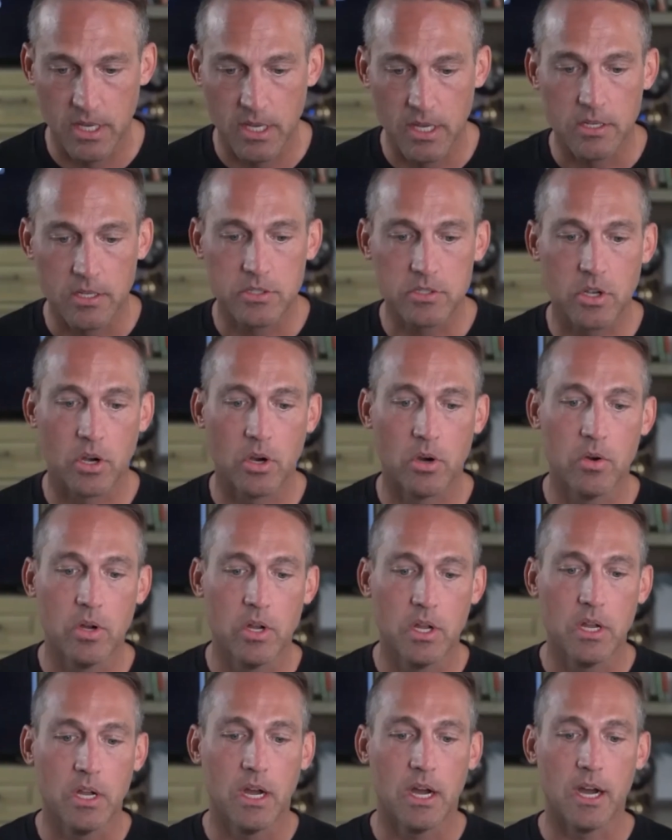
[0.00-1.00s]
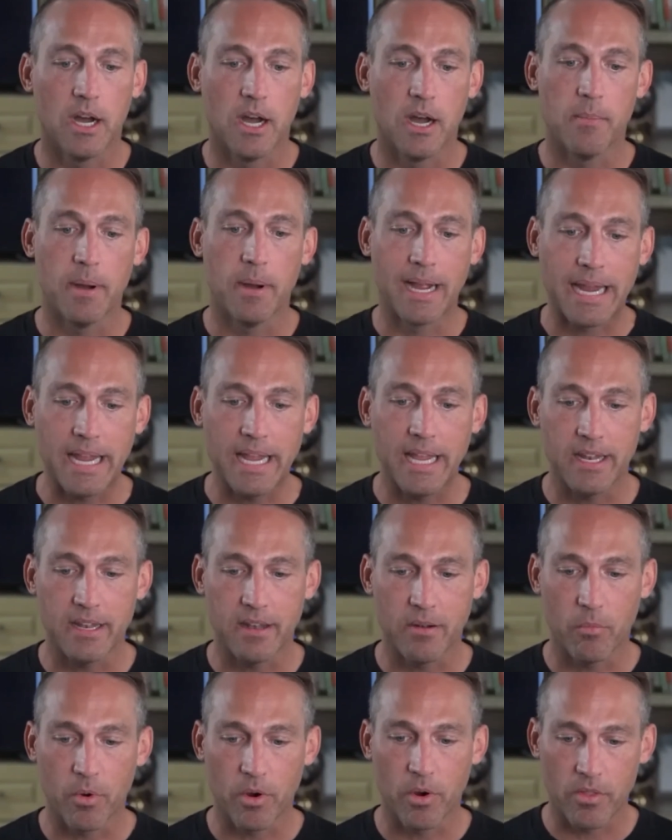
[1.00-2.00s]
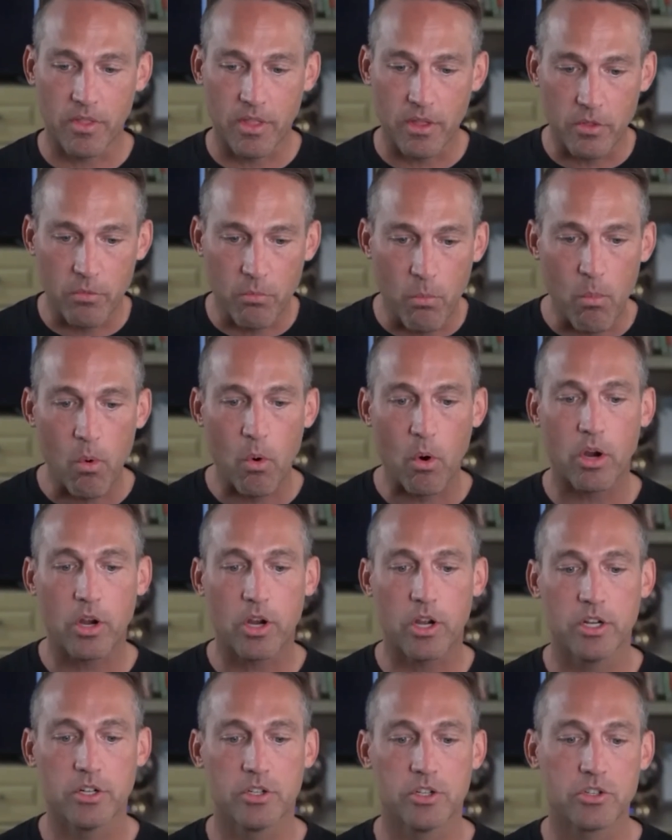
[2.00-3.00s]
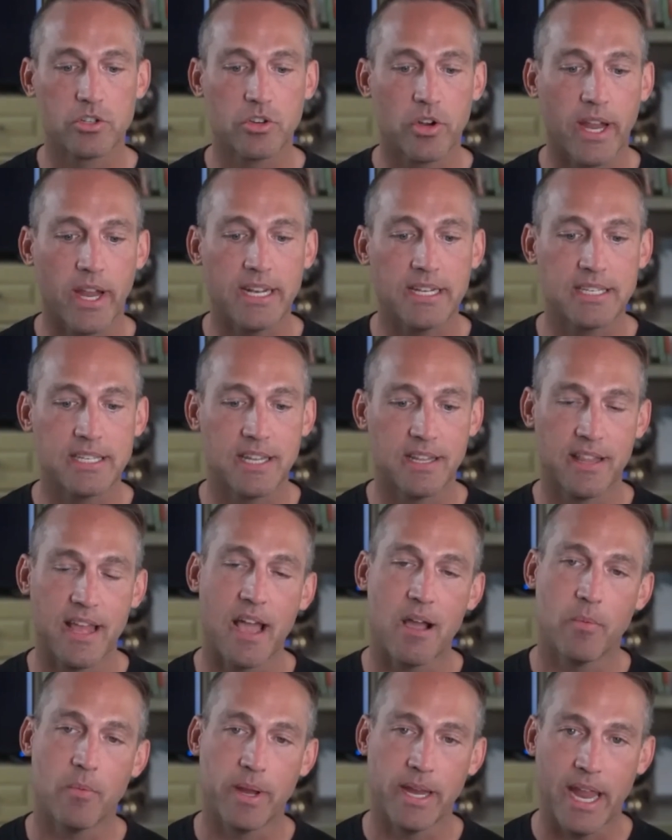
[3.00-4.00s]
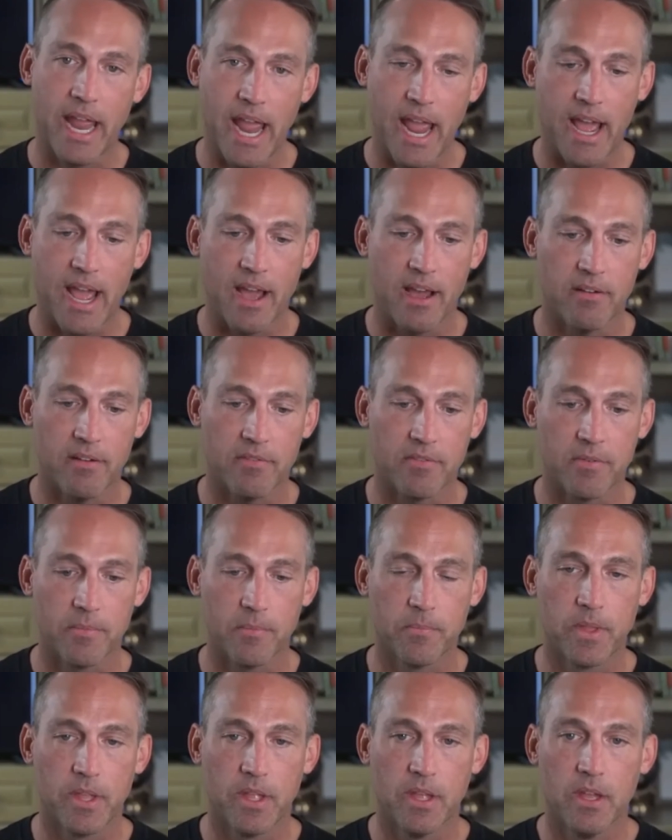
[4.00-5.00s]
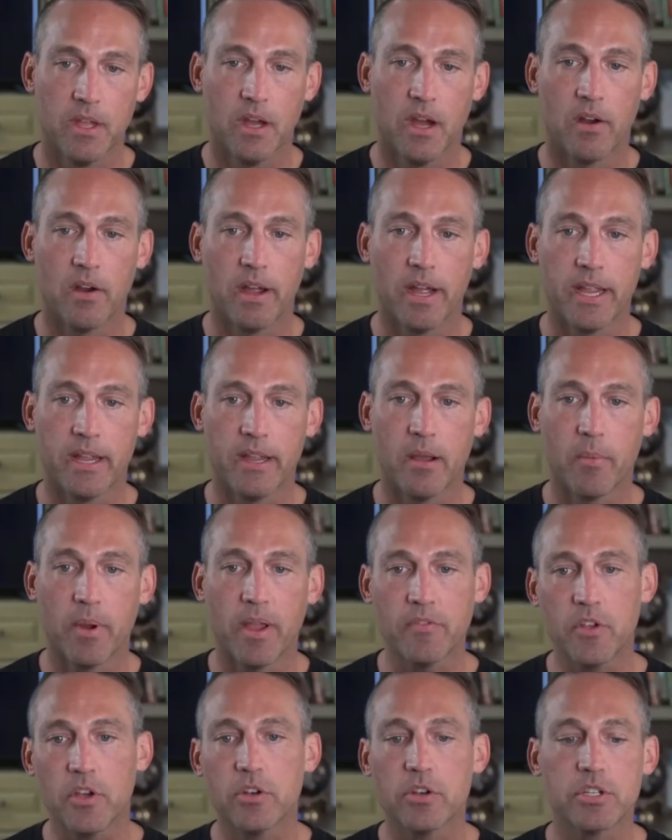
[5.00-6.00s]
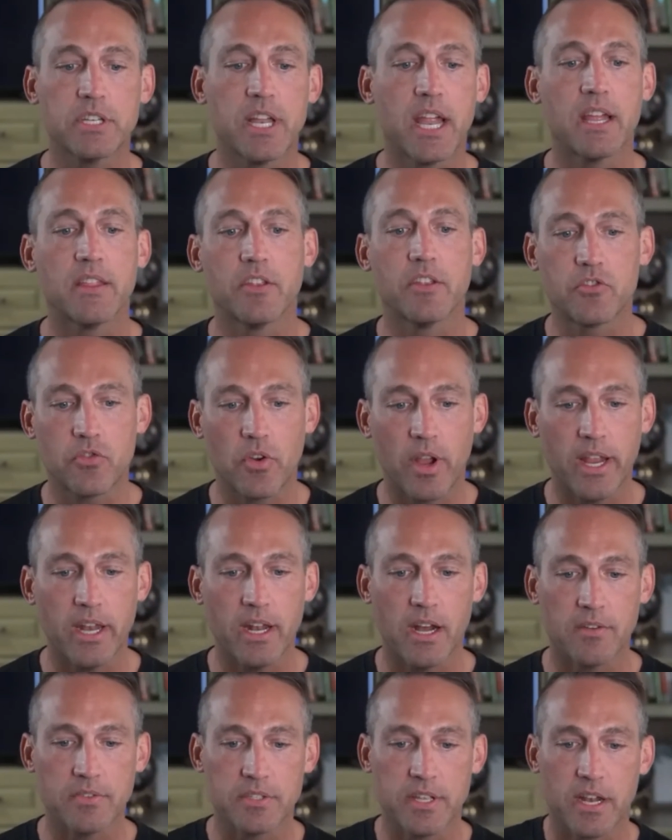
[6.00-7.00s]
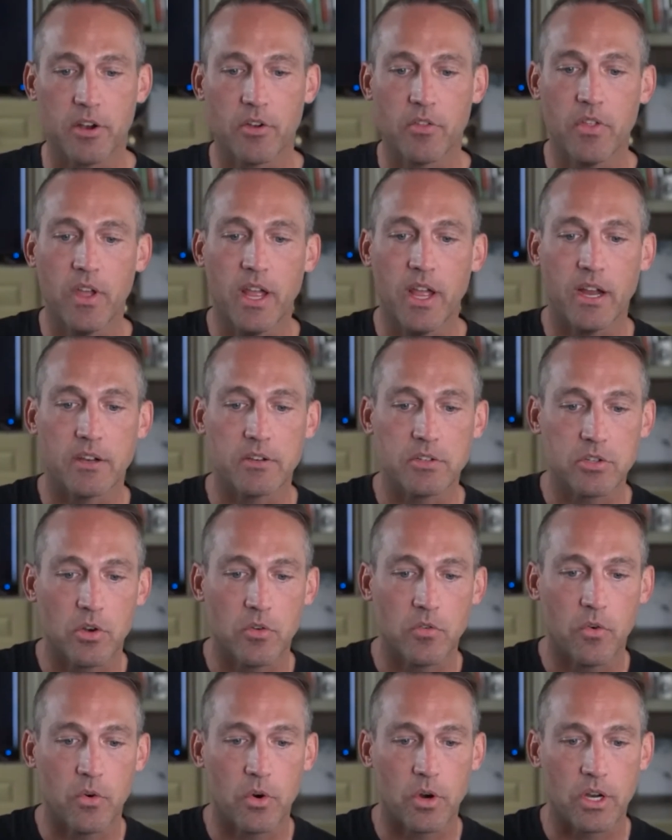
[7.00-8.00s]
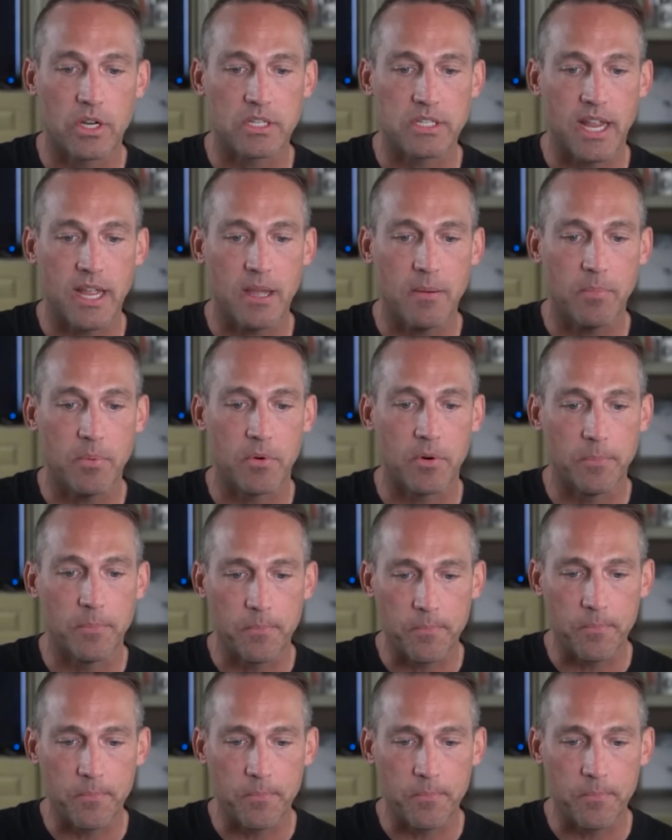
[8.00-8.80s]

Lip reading: So again, the more constraints that we have, all right, and we have to understand the trade-offs that are there. So for example,